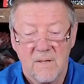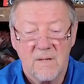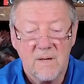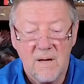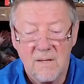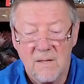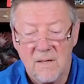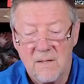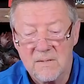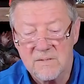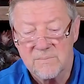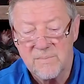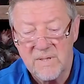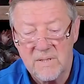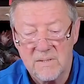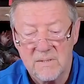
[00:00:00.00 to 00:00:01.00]

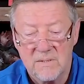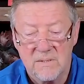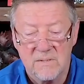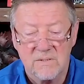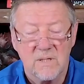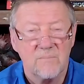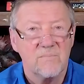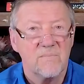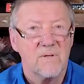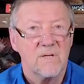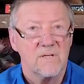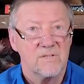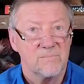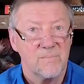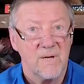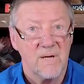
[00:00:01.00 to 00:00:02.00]
Kalos means something
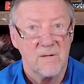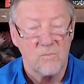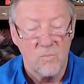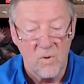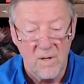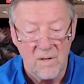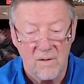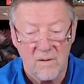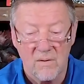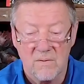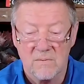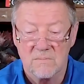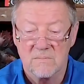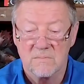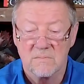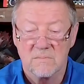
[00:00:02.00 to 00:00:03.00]
is made
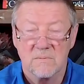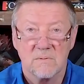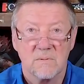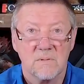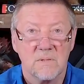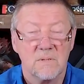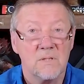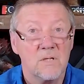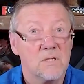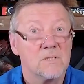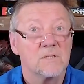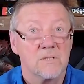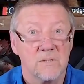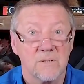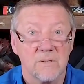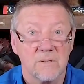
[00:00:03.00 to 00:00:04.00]
well
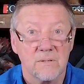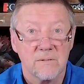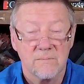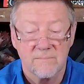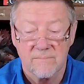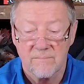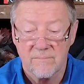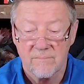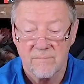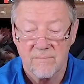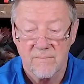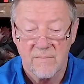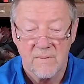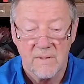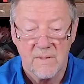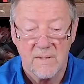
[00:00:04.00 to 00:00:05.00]
looks good.
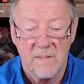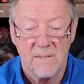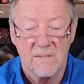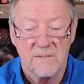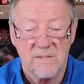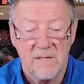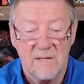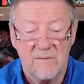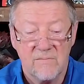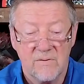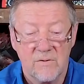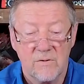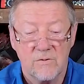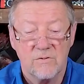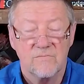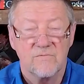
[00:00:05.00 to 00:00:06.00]
It is even
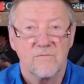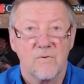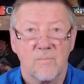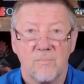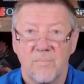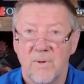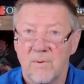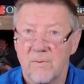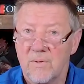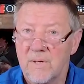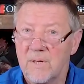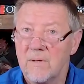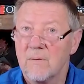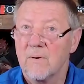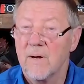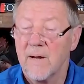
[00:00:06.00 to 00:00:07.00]
used for
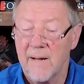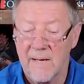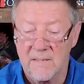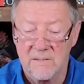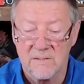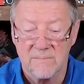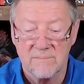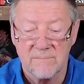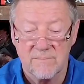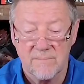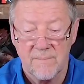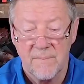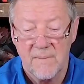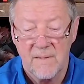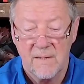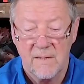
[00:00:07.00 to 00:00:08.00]
beauty or handsome.
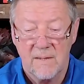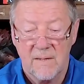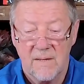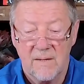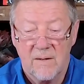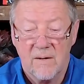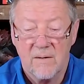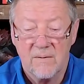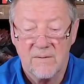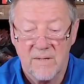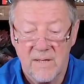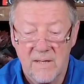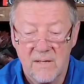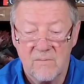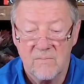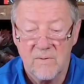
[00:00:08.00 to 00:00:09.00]
In our
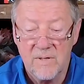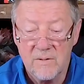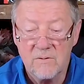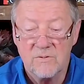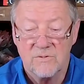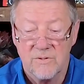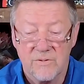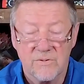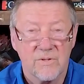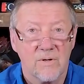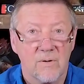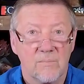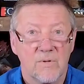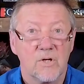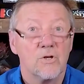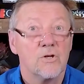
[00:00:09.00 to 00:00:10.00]
day, we use the
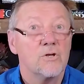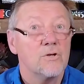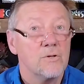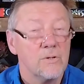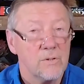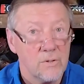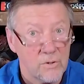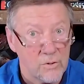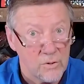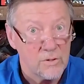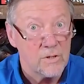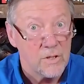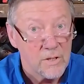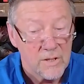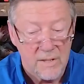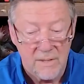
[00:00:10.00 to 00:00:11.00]
term good,
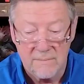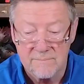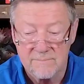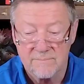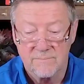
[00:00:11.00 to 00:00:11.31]
good looking.